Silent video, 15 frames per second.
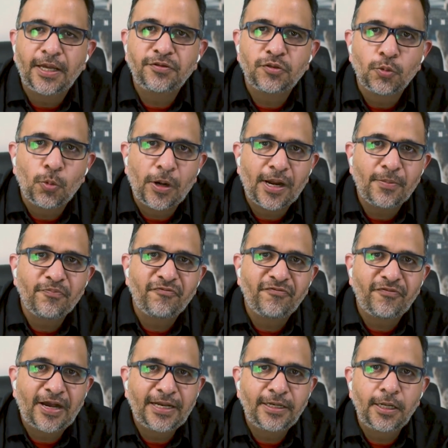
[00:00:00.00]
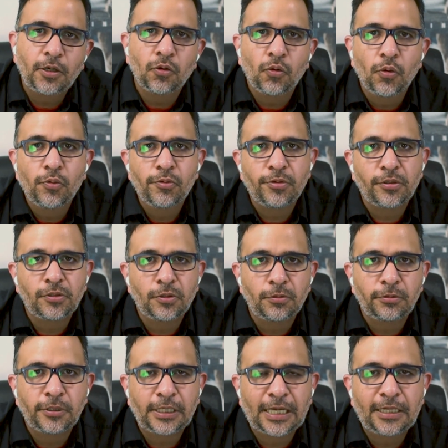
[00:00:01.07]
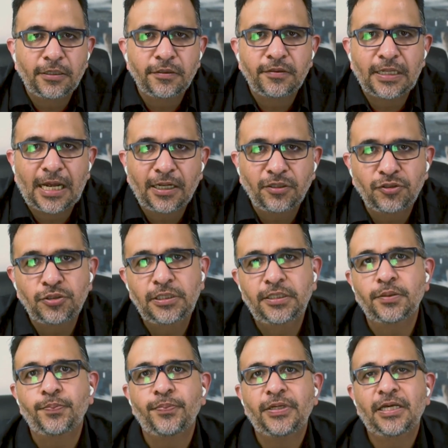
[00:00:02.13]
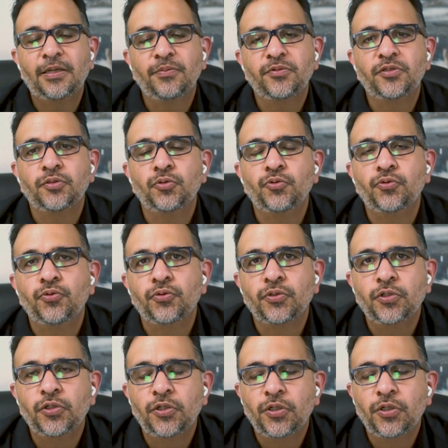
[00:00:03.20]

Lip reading: And so what I'm finding over and over again is actually the PMs who